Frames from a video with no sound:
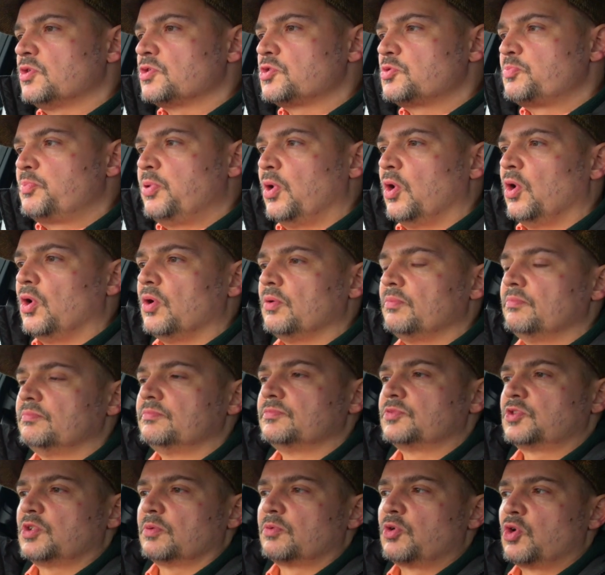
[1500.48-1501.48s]
does put
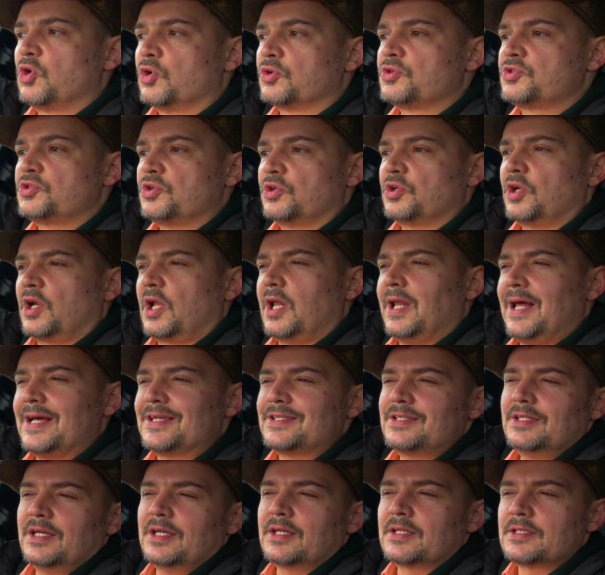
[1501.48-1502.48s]
some good sort of
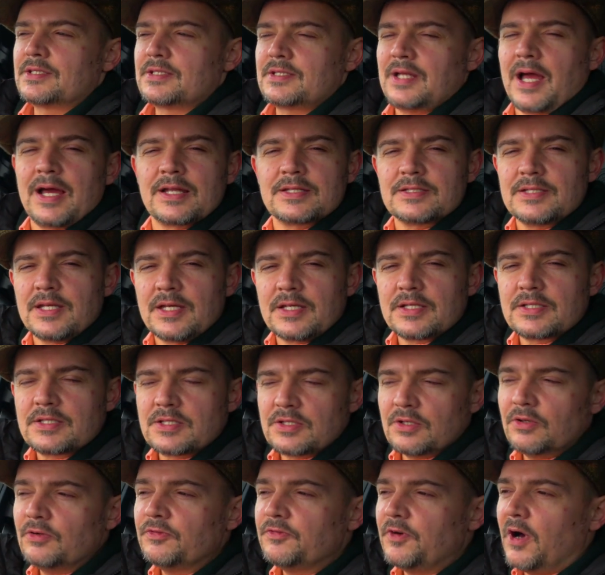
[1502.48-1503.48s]
classic static
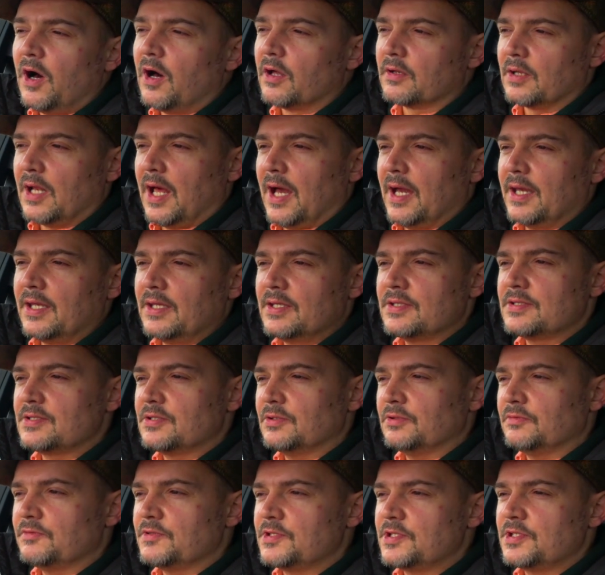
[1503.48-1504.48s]
stuff on, like your
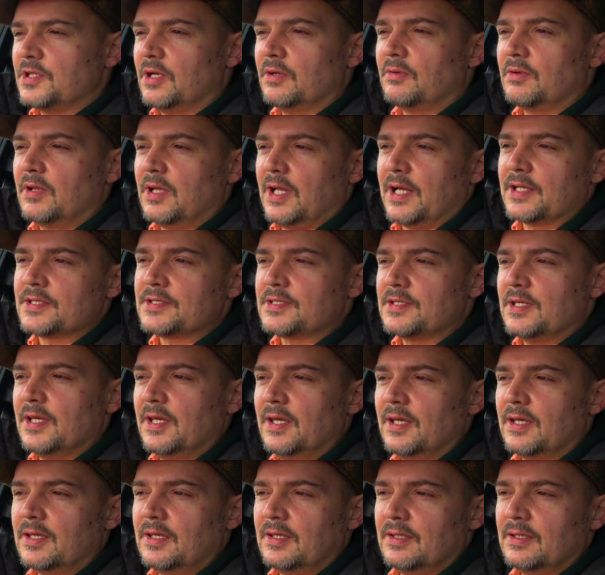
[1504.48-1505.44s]
Silverstone Classic,